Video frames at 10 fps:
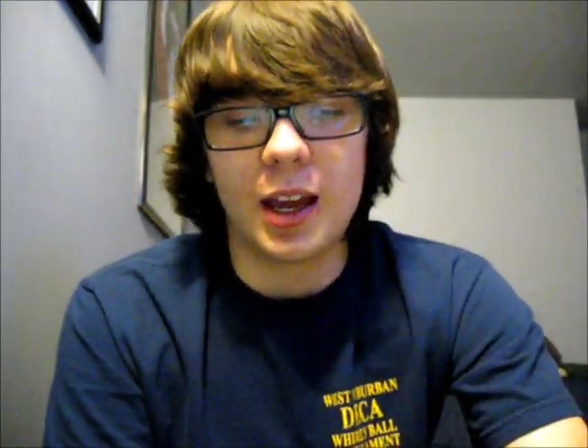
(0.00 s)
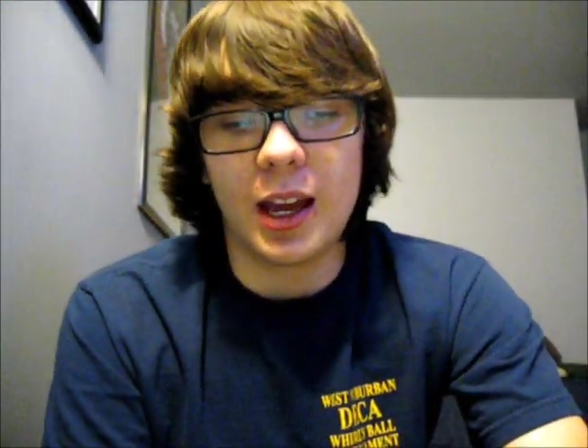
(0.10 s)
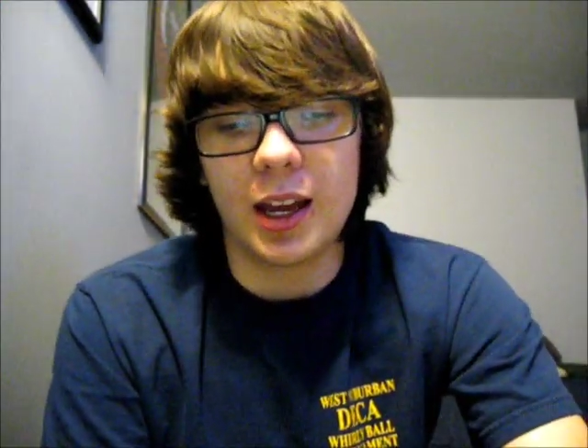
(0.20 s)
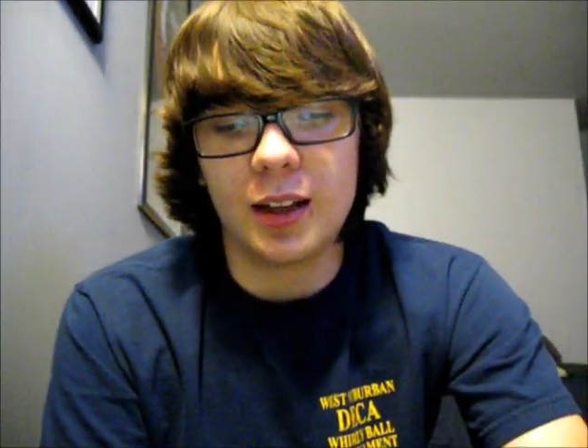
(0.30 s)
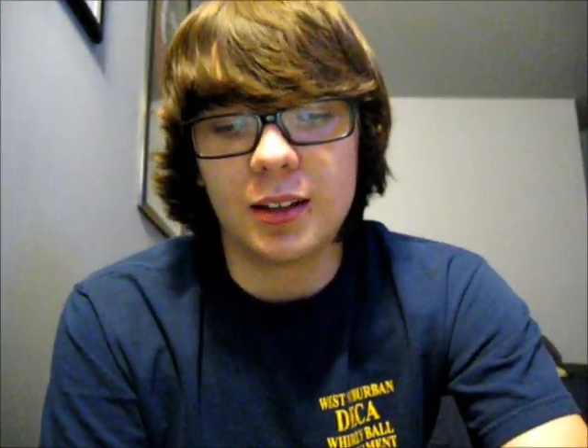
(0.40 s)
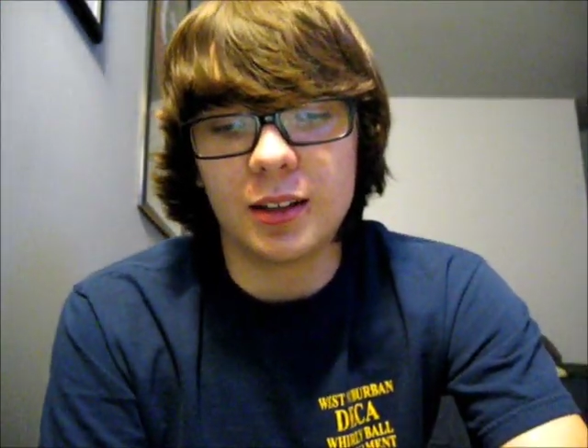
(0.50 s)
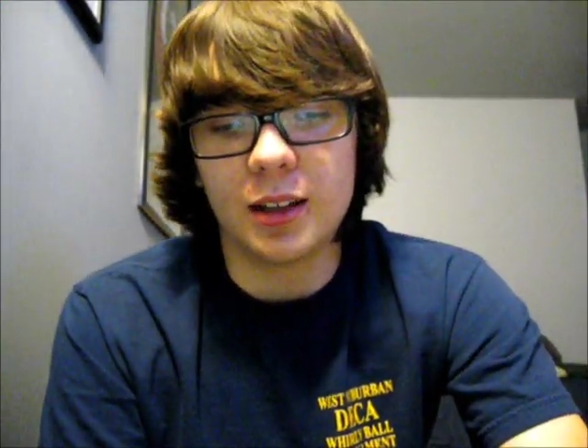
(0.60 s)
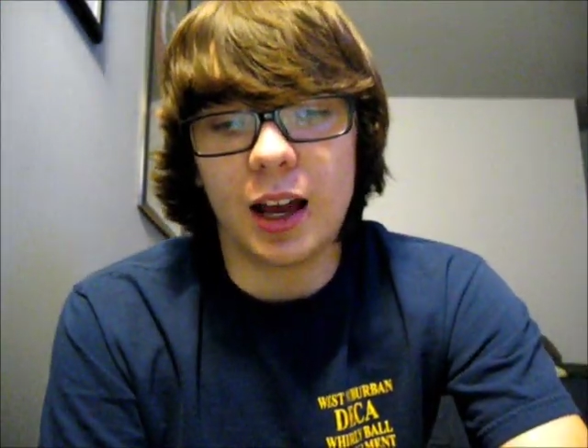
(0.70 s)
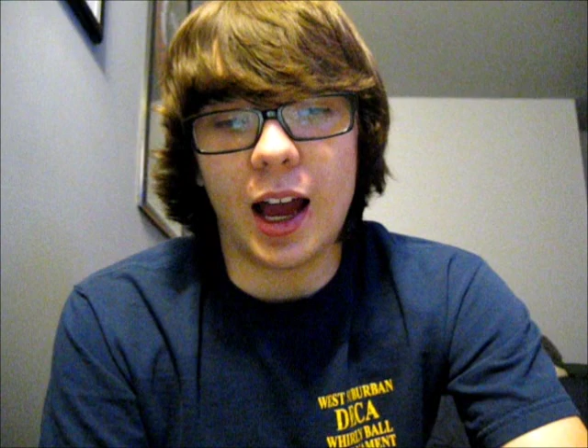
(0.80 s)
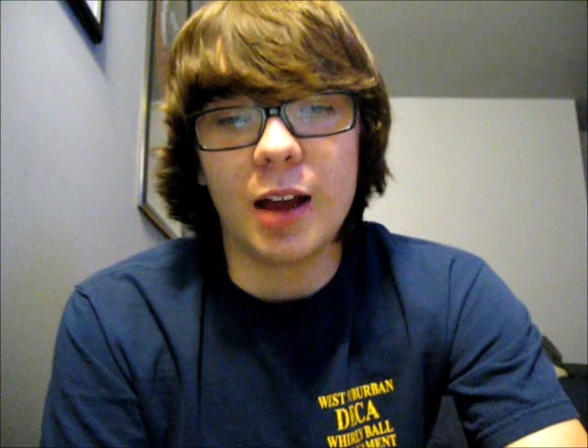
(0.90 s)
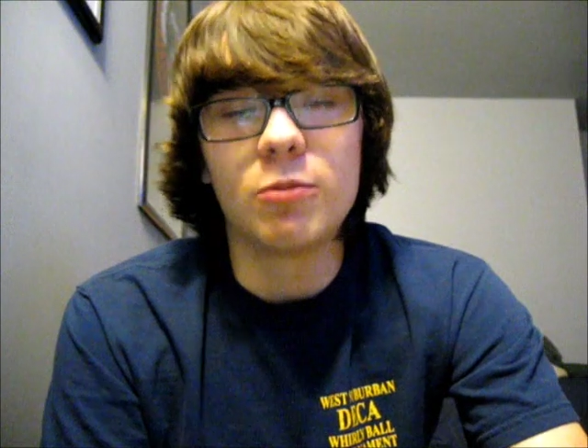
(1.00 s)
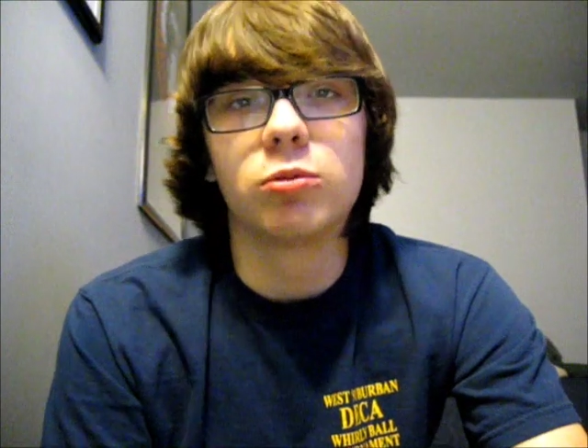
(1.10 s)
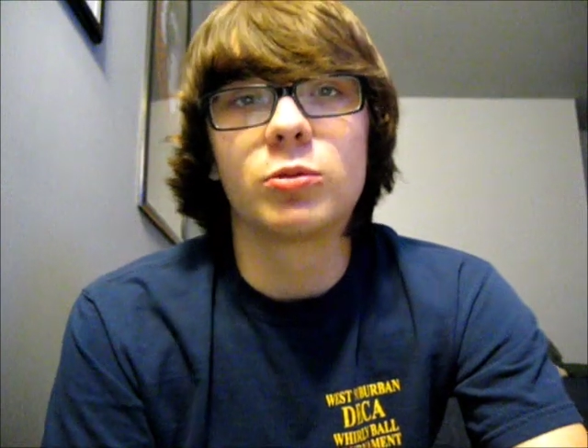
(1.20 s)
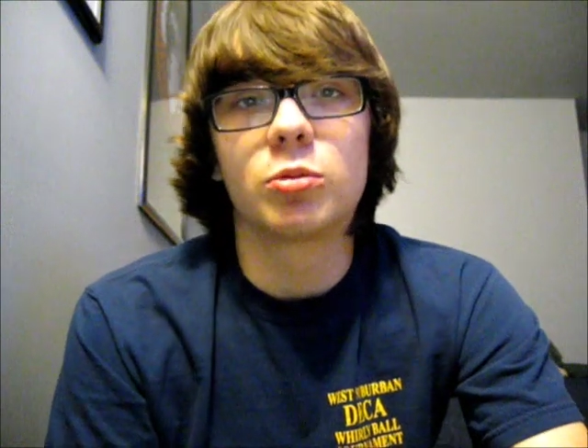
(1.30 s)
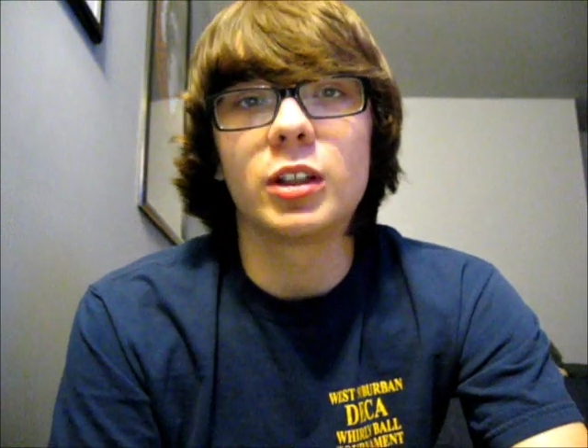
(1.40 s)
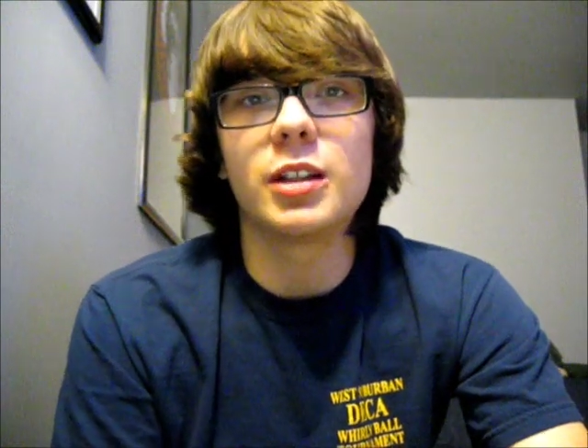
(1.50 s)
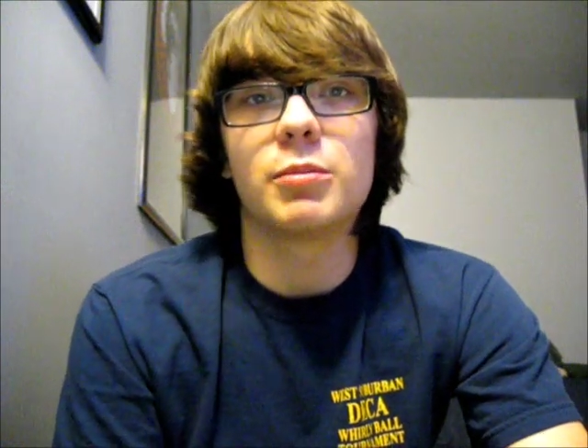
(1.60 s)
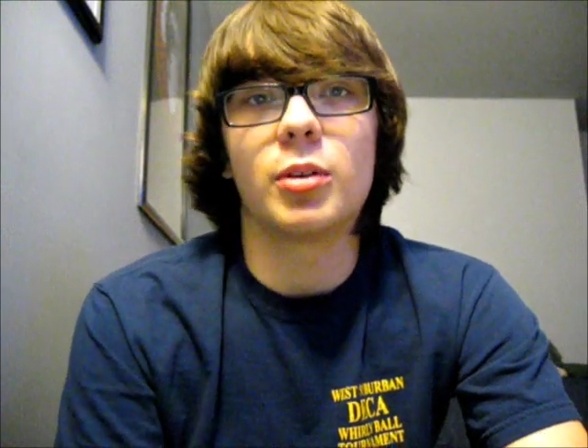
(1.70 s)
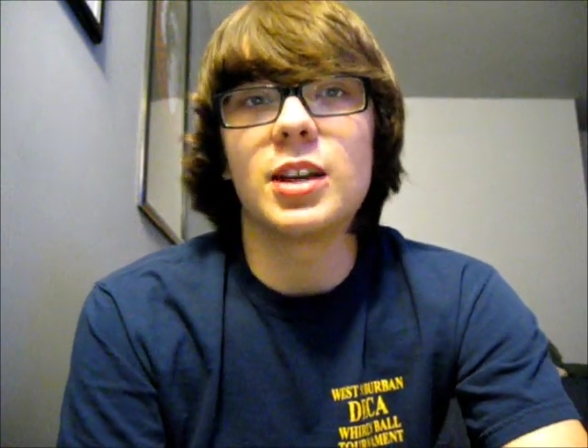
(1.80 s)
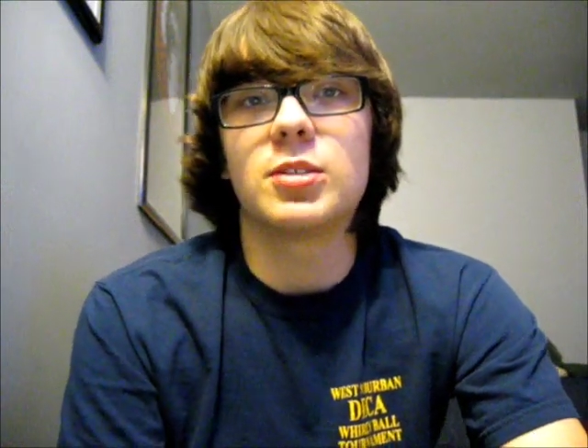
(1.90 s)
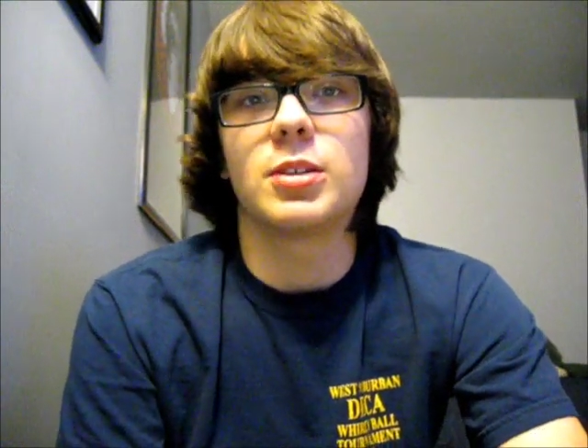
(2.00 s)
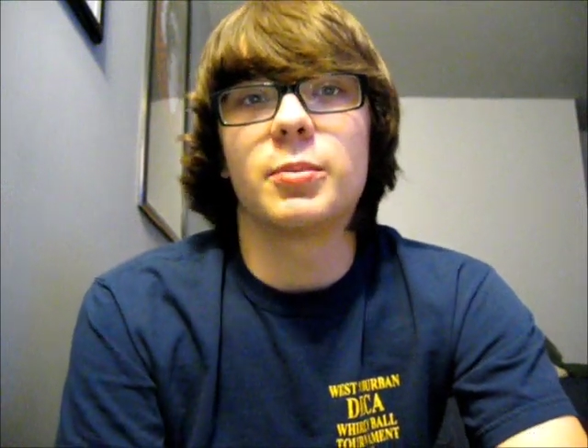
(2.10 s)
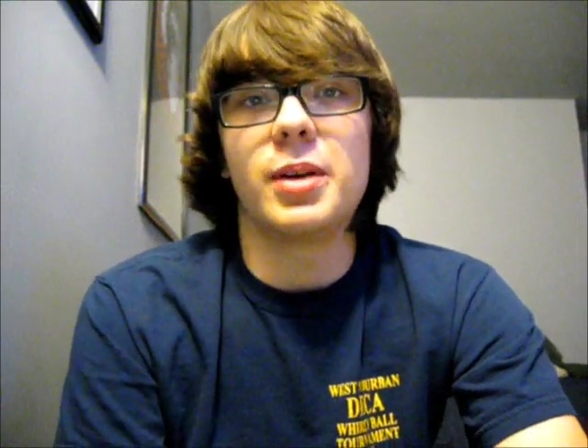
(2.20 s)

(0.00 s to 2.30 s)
And I was really impressed with the